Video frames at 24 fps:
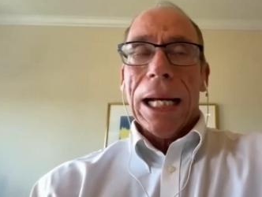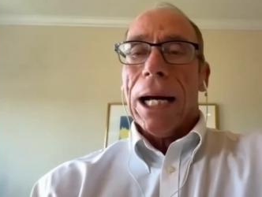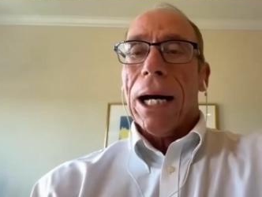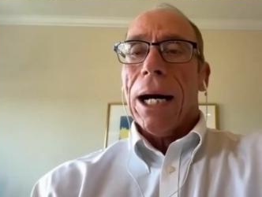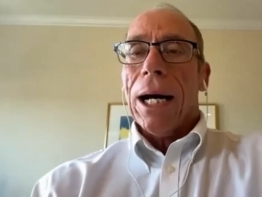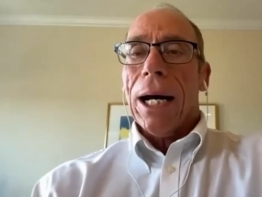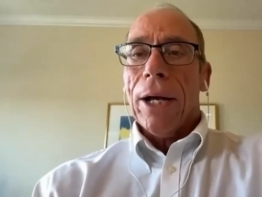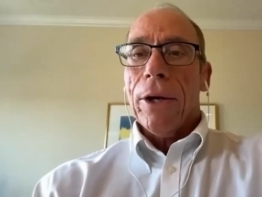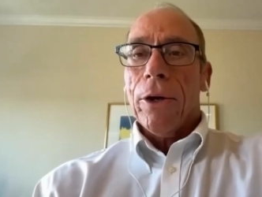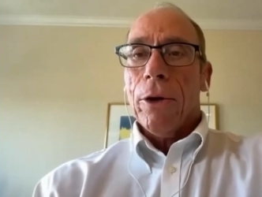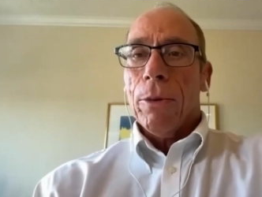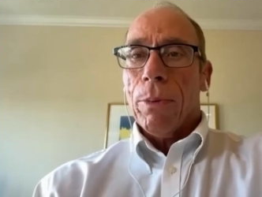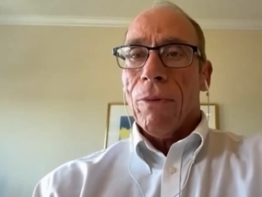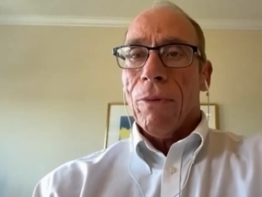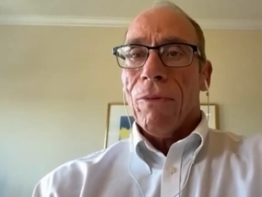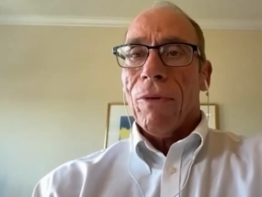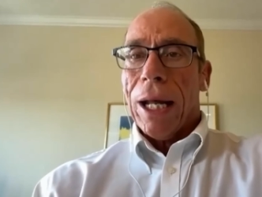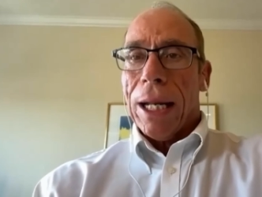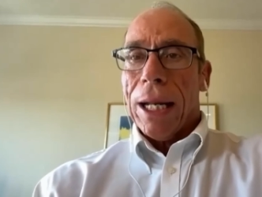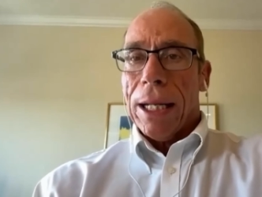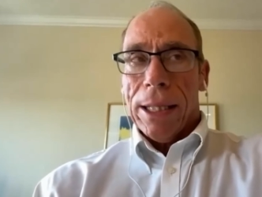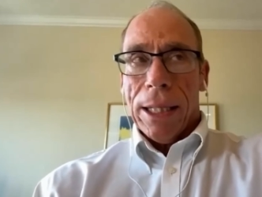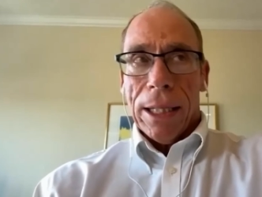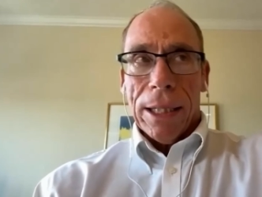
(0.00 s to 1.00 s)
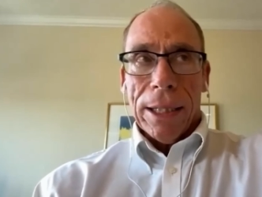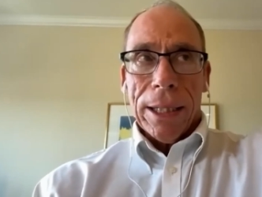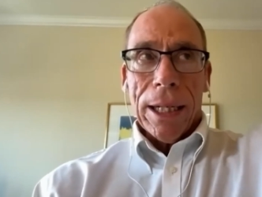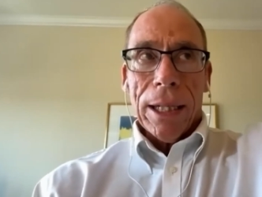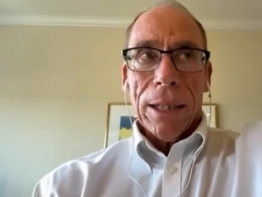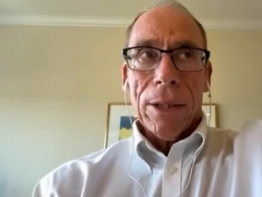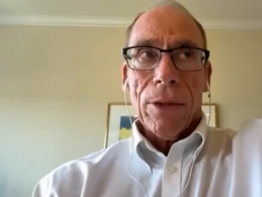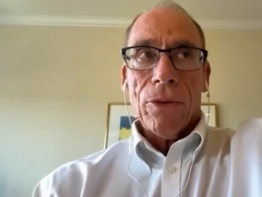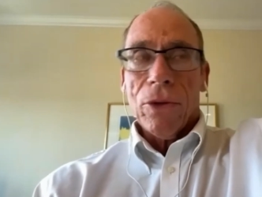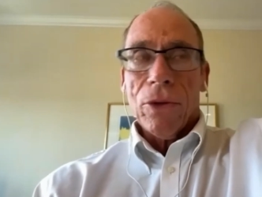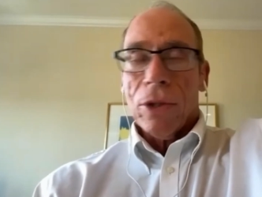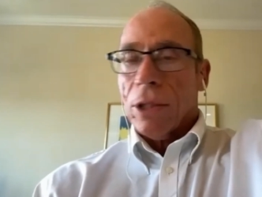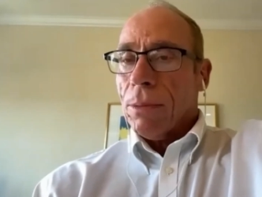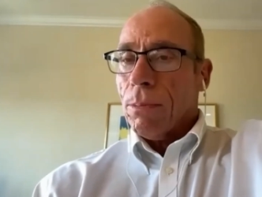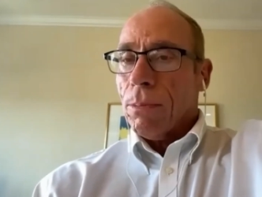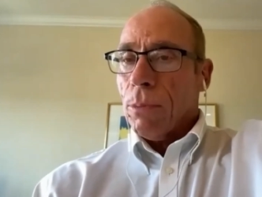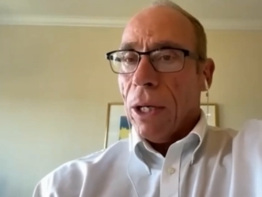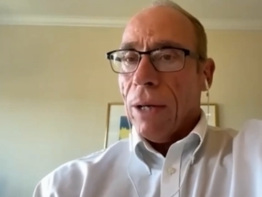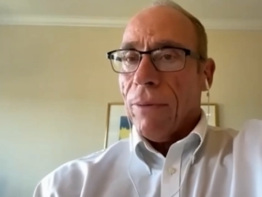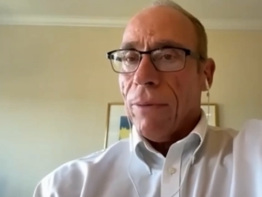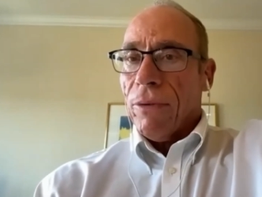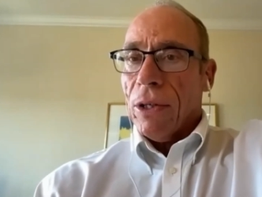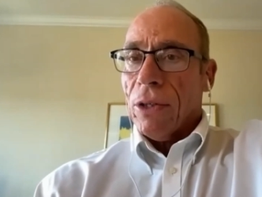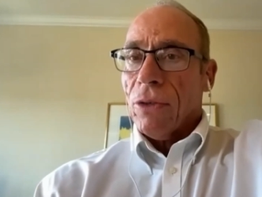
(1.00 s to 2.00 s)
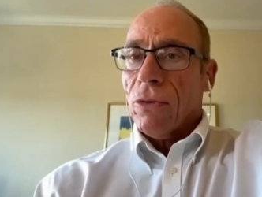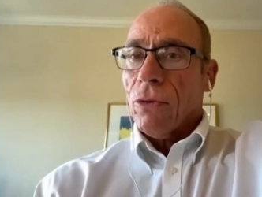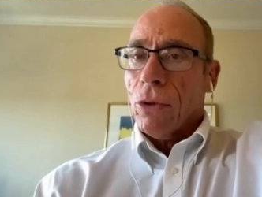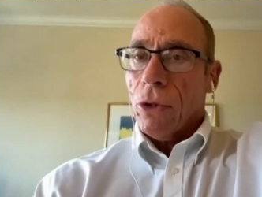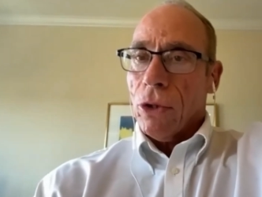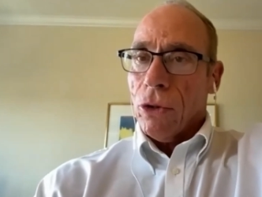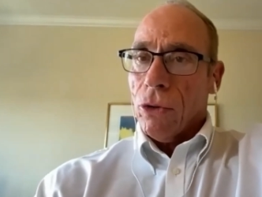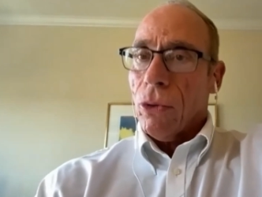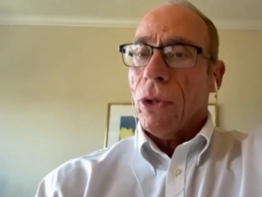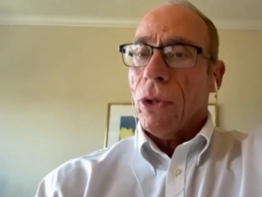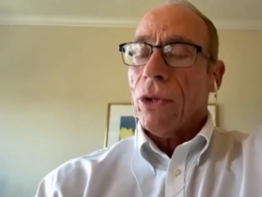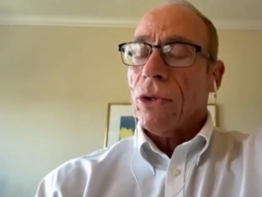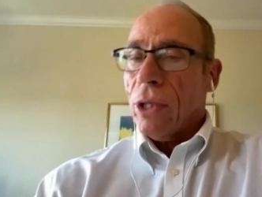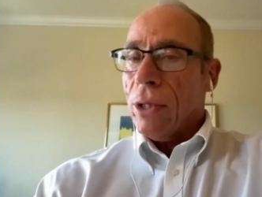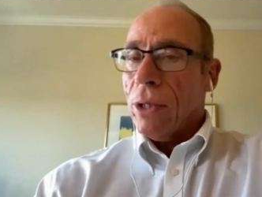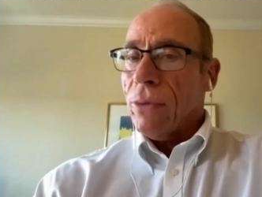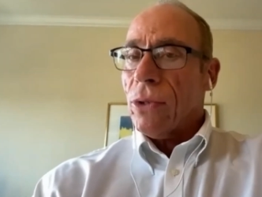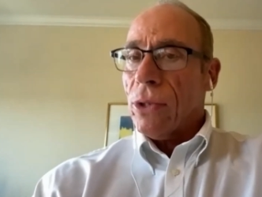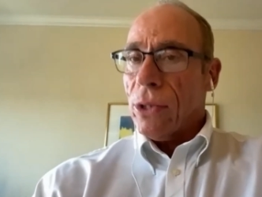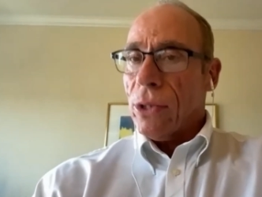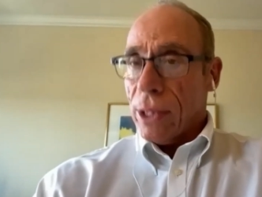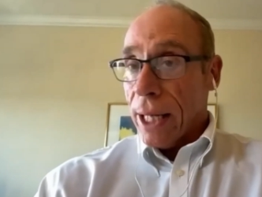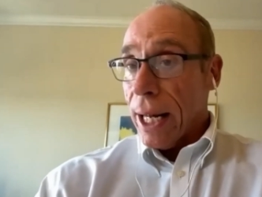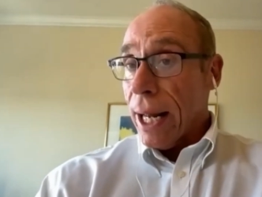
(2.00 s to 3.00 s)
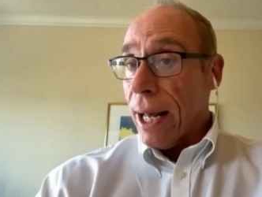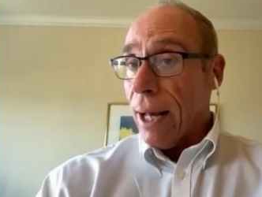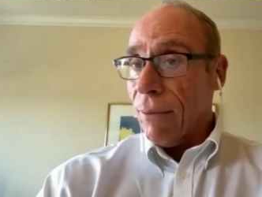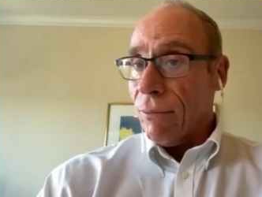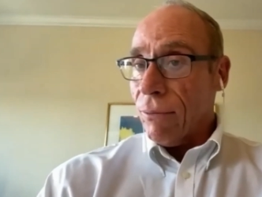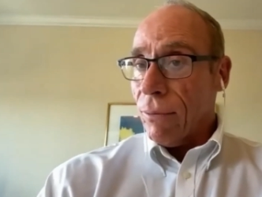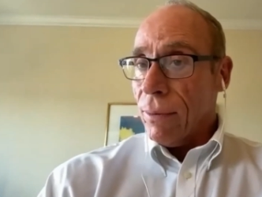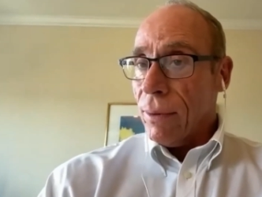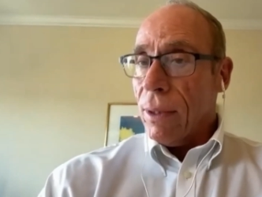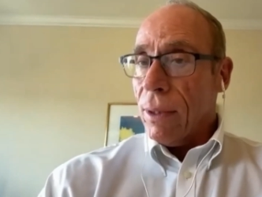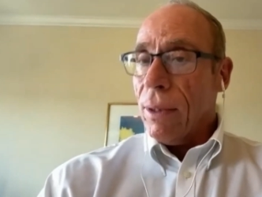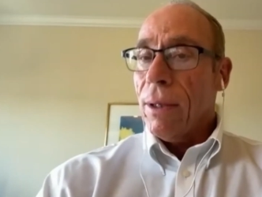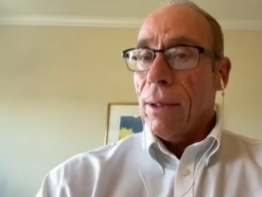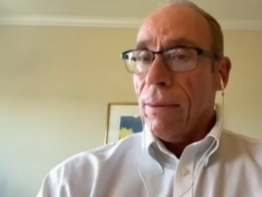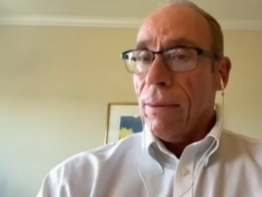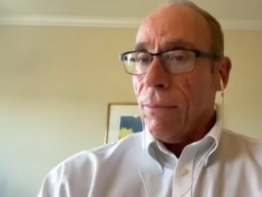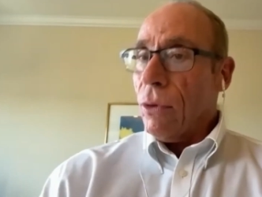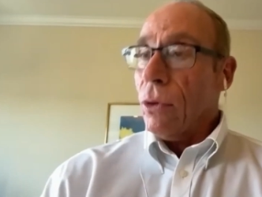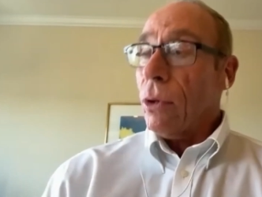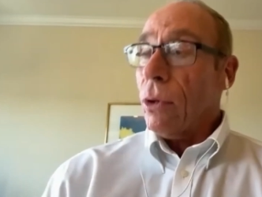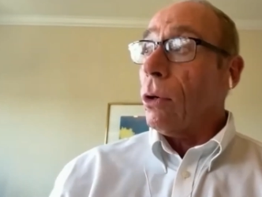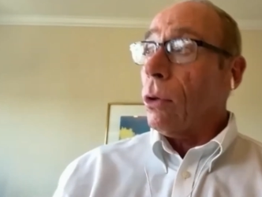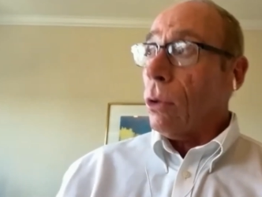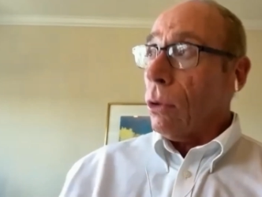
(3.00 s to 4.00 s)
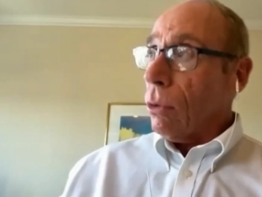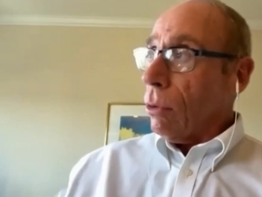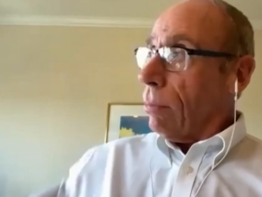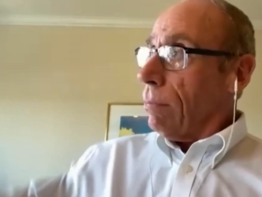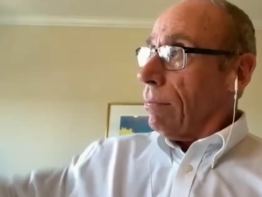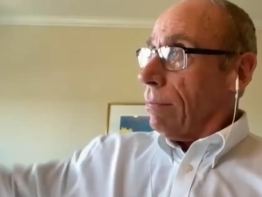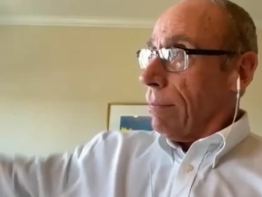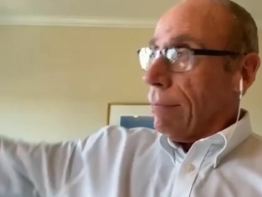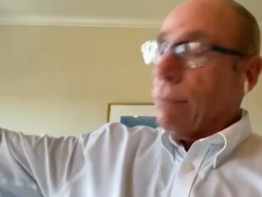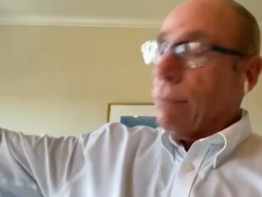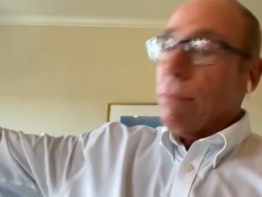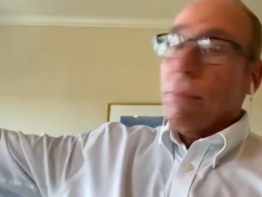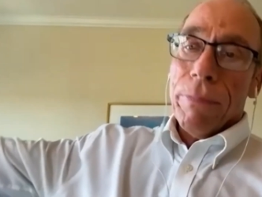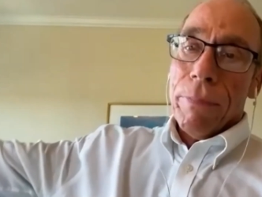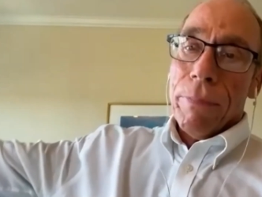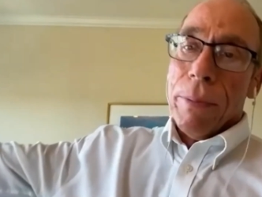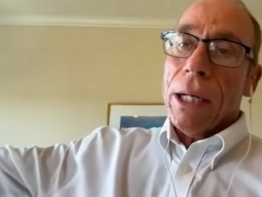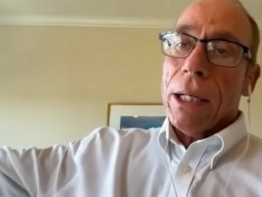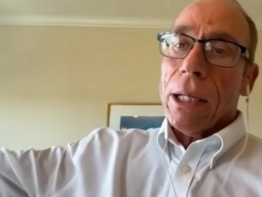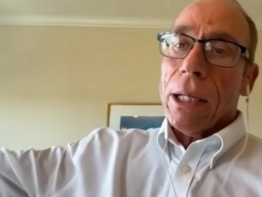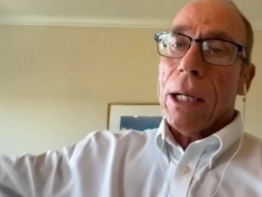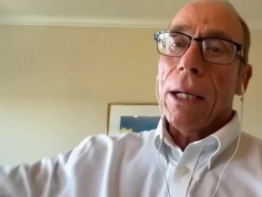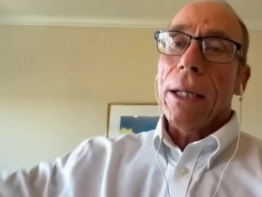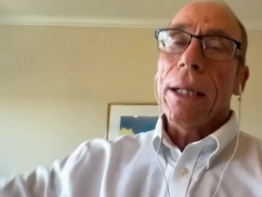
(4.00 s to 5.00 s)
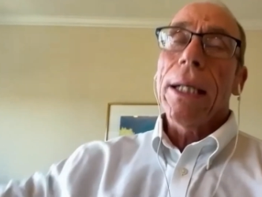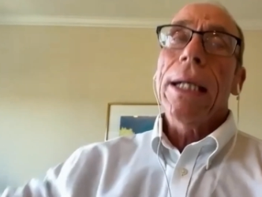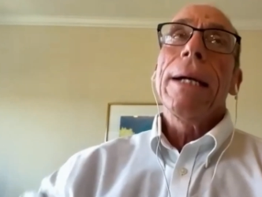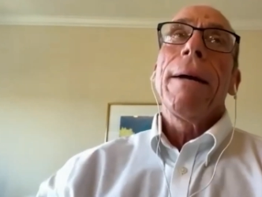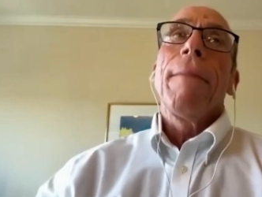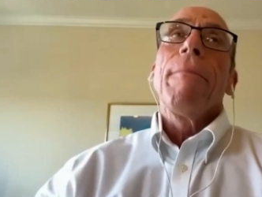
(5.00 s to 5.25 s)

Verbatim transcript: guy who provided the intelligence briefings for the Joint Chiefs of Staff for the whole Pentagon.